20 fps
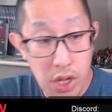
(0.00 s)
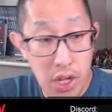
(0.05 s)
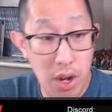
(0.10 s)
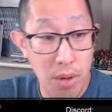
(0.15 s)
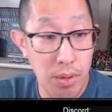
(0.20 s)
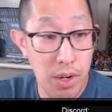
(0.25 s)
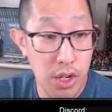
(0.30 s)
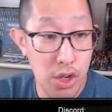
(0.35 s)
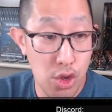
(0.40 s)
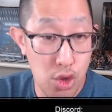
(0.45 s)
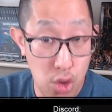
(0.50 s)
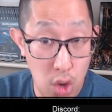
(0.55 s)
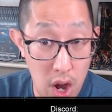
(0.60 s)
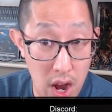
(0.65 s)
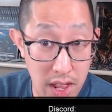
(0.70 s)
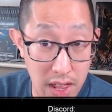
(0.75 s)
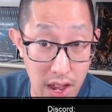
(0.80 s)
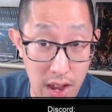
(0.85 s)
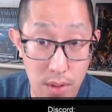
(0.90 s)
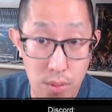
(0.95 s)
I wanted to
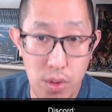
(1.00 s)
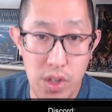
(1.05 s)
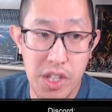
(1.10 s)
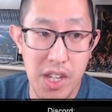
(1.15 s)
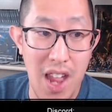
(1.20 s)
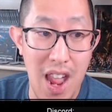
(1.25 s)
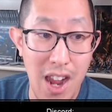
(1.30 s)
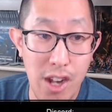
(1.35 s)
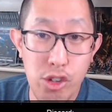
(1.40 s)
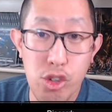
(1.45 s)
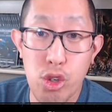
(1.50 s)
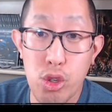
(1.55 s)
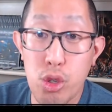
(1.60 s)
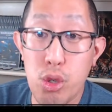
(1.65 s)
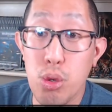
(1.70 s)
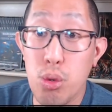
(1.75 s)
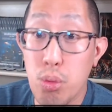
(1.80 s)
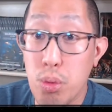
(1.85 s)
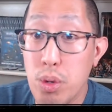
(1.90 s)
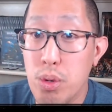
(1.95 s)
try then was the extra
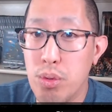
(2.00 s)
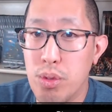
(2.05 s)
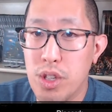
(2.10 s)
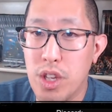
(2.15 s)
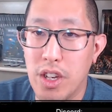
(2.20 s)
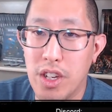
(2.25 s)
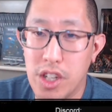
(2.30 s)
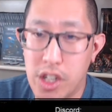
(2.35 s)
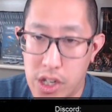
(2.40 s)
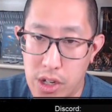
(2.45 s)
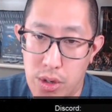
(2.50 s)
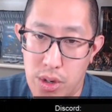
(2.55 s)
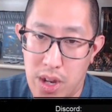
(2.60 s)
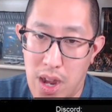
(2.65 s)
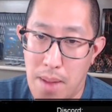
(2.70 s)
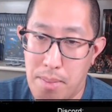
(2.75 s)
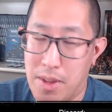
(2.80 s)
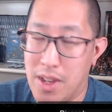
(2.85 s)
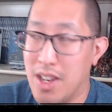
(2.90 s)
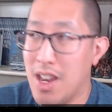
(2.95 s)
2 wounds on the shield
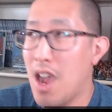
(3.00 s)
captain.